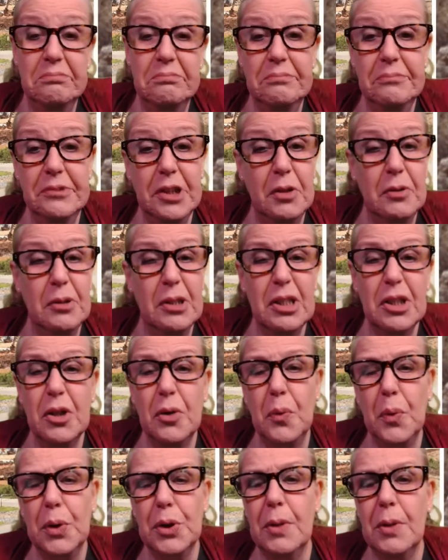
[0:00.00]
There were there
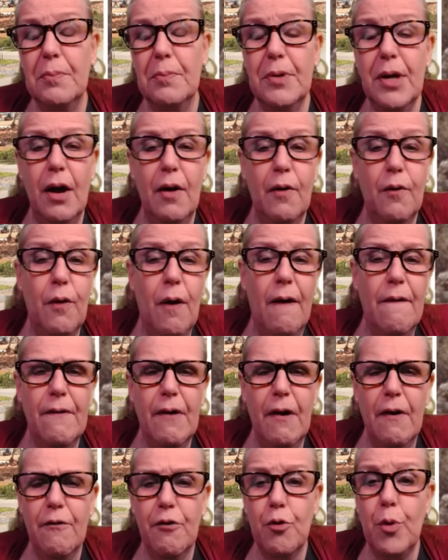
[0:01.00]
were some a,
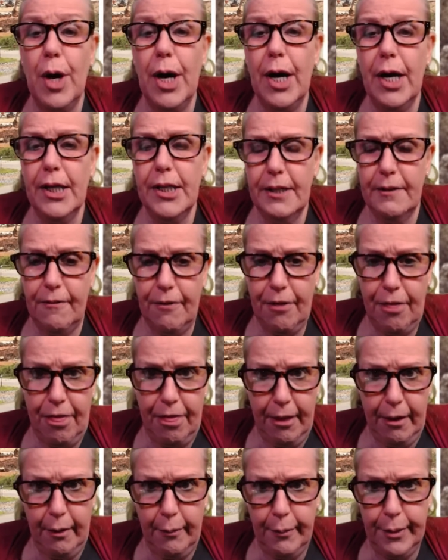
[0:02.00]
a variety of
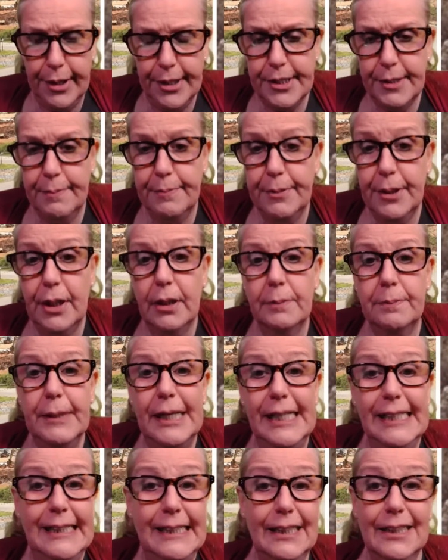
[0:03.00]
theories, but
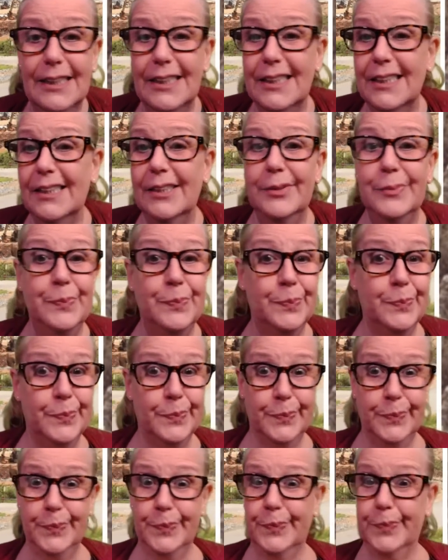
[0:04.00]
basically
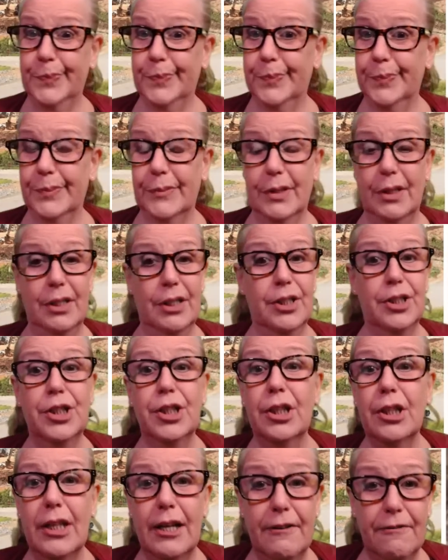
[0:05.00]

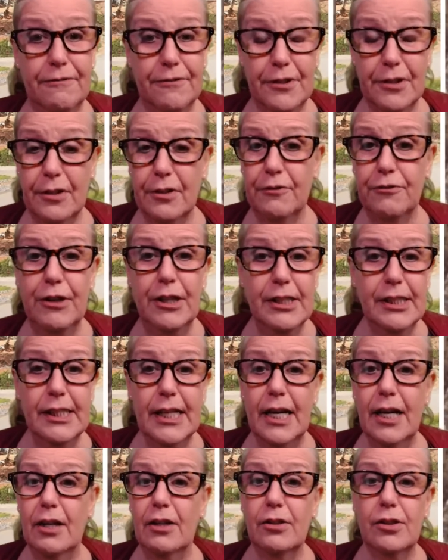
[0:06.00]
she left her friend's
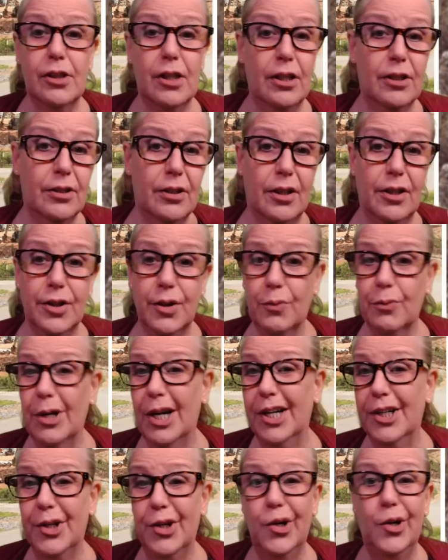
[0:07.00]
house and on the
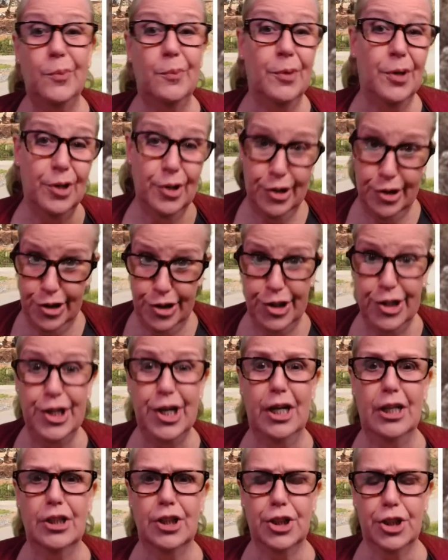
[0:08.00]
ride home she
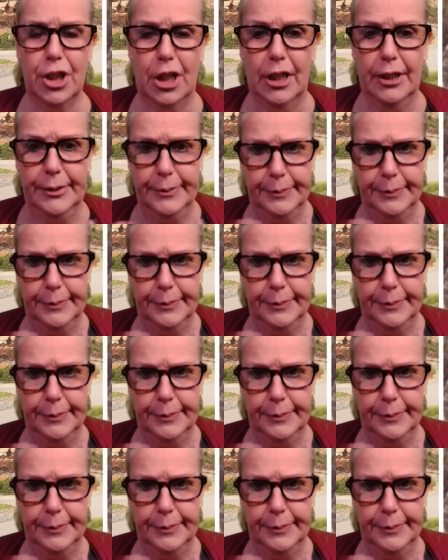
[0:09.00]
got shot.